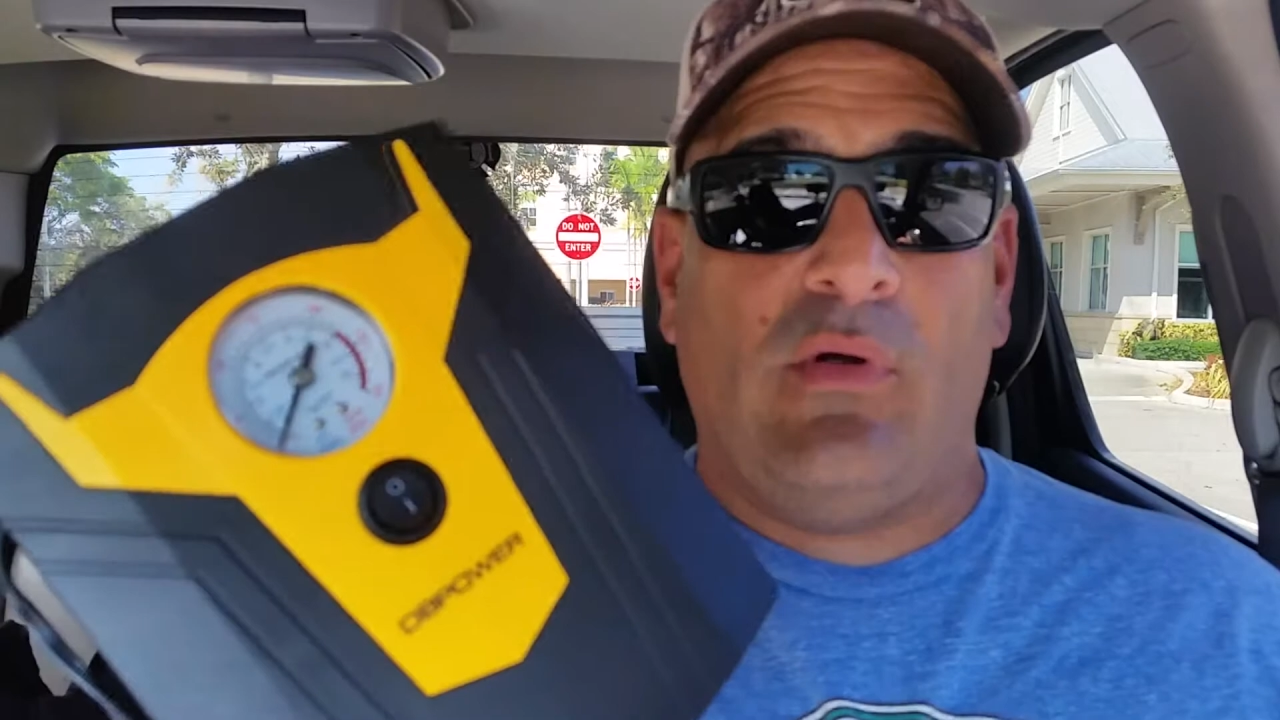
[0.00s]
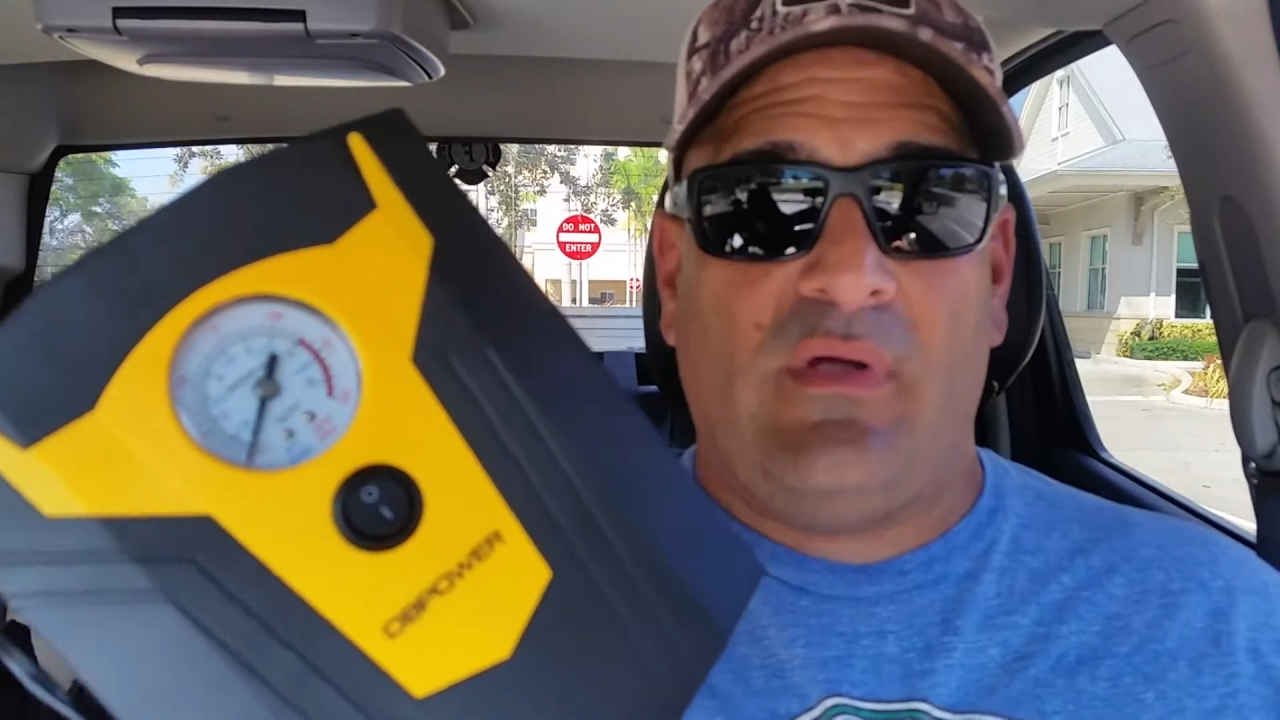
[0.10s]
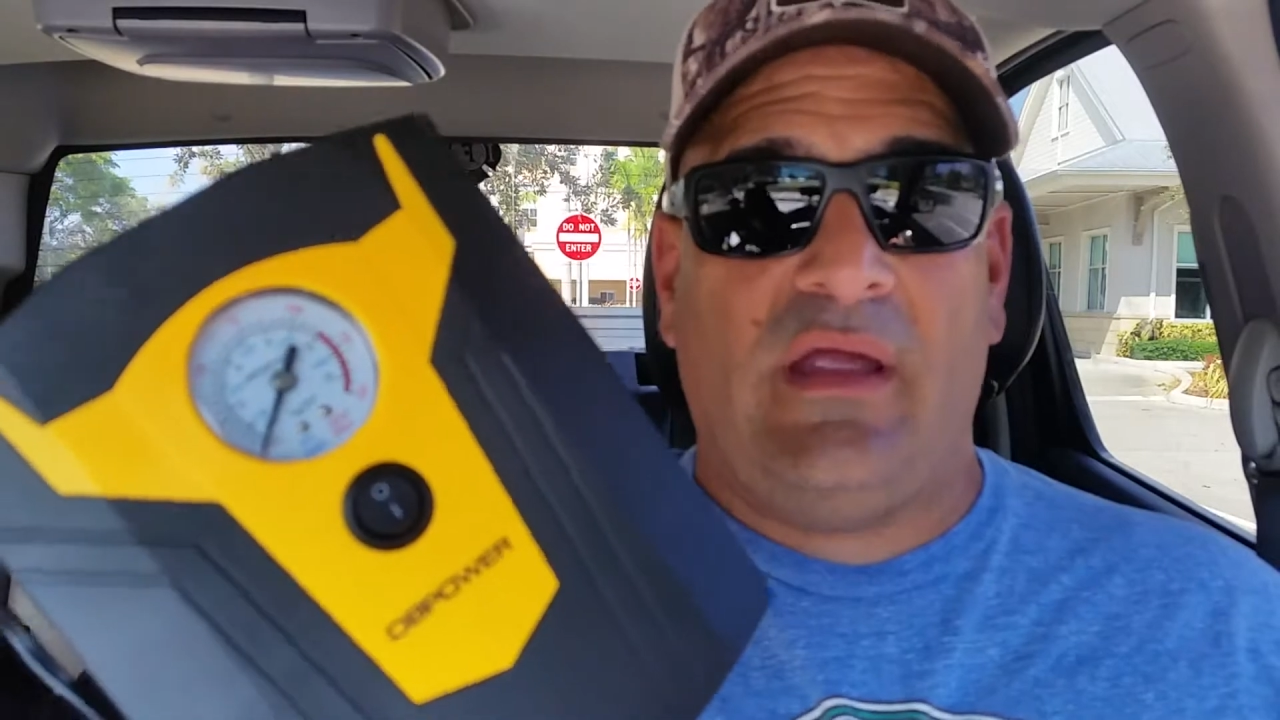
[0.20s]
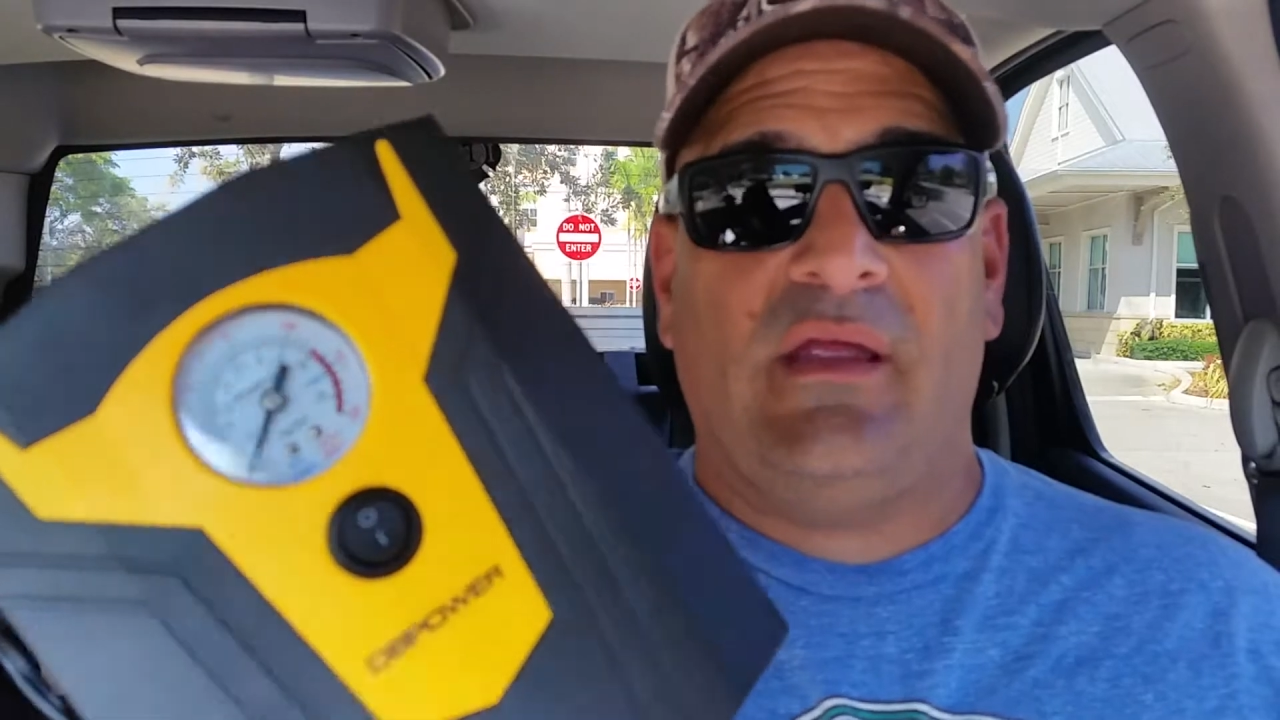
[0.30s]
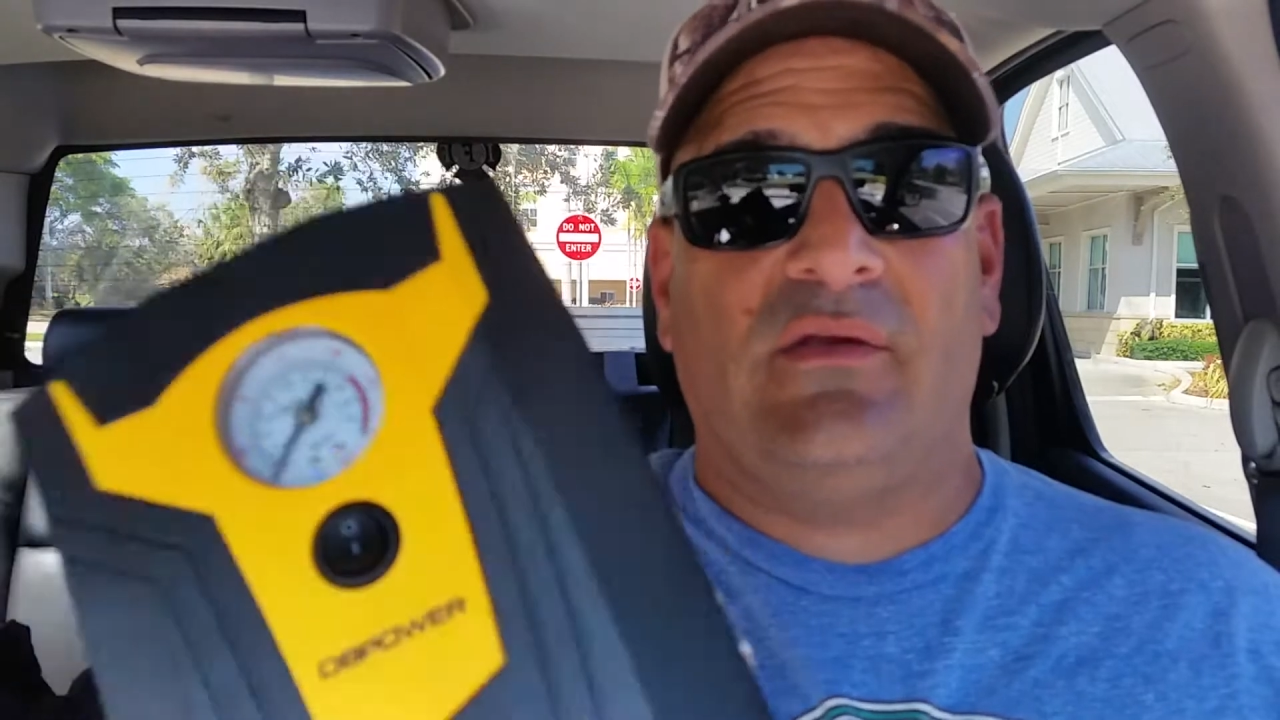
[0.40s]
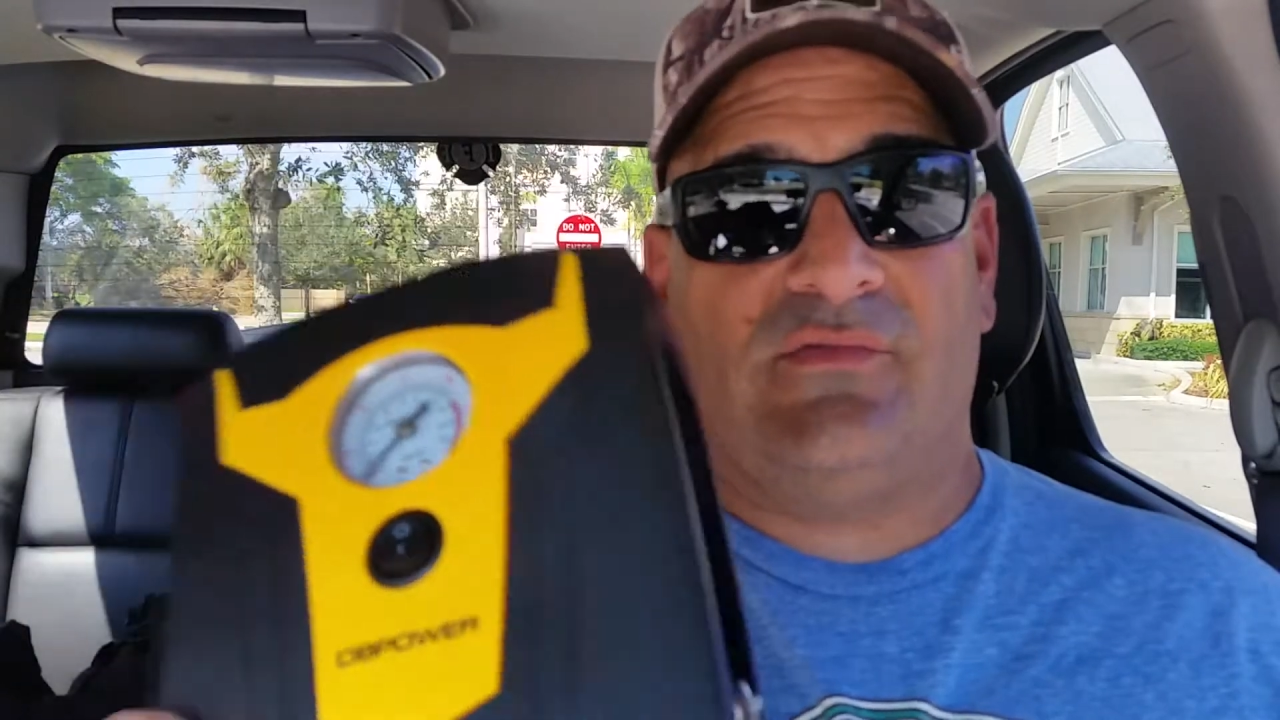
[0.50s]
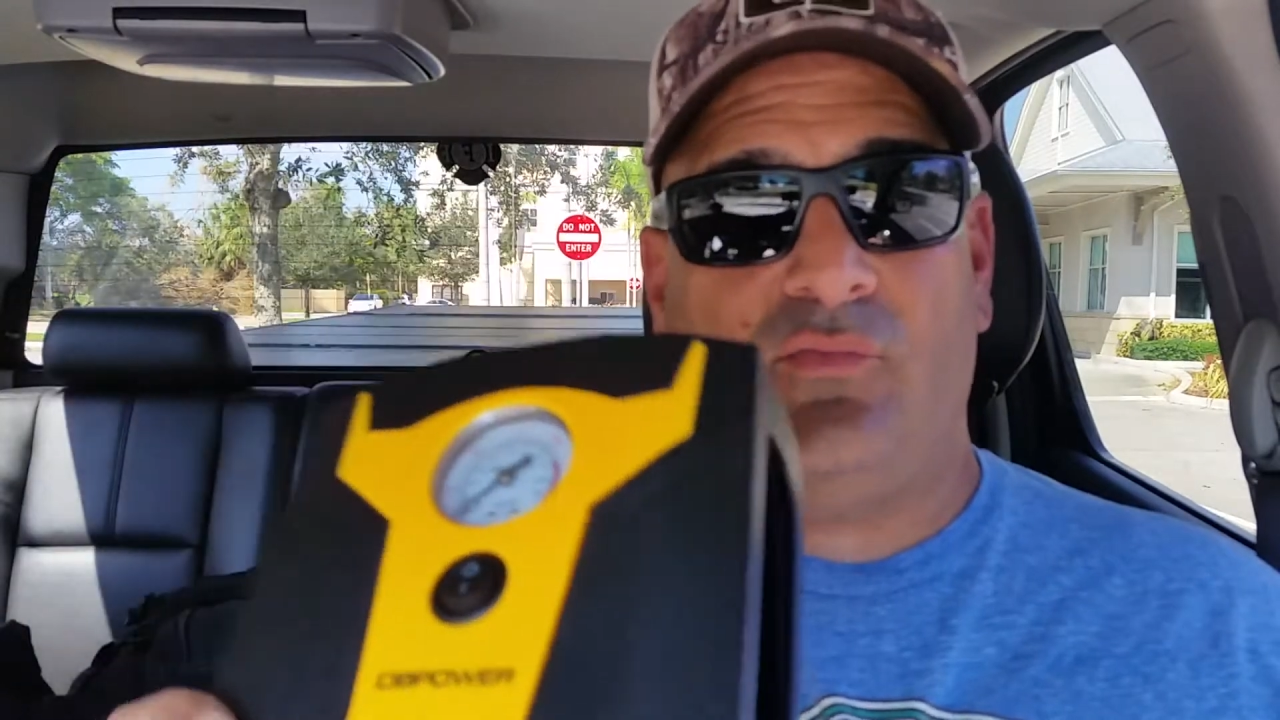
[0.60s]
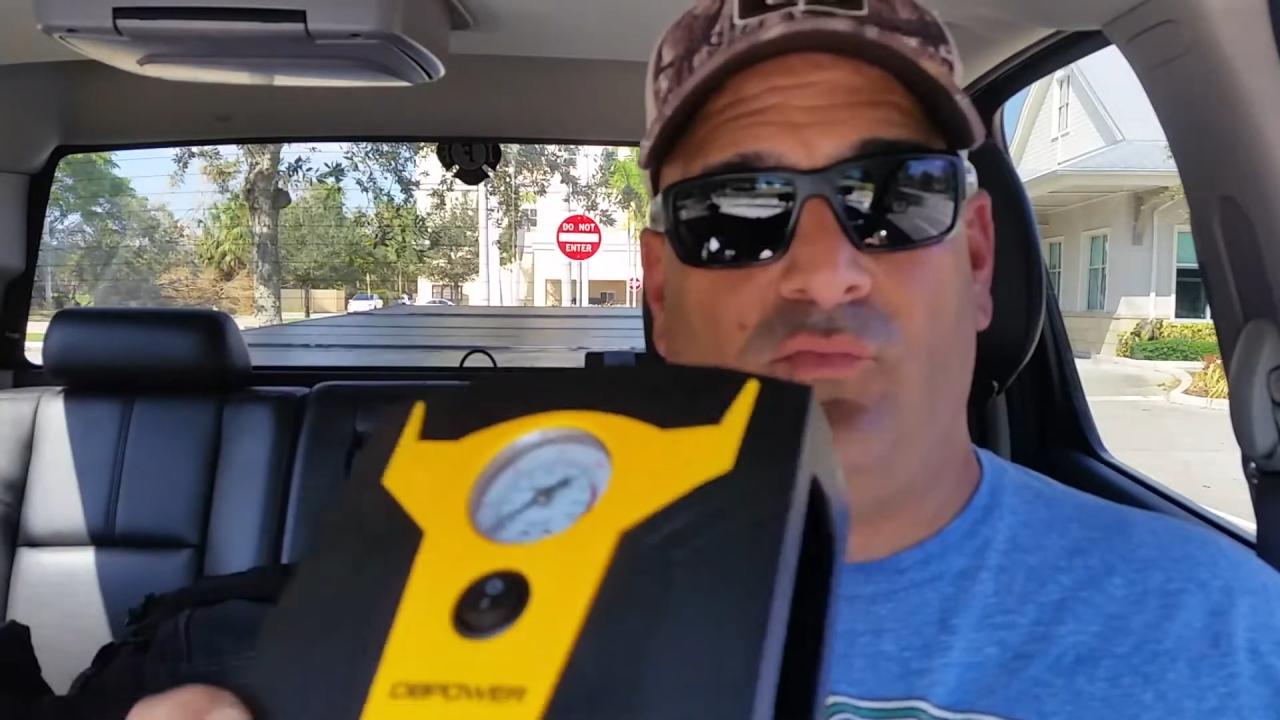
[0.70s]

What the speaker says: right here is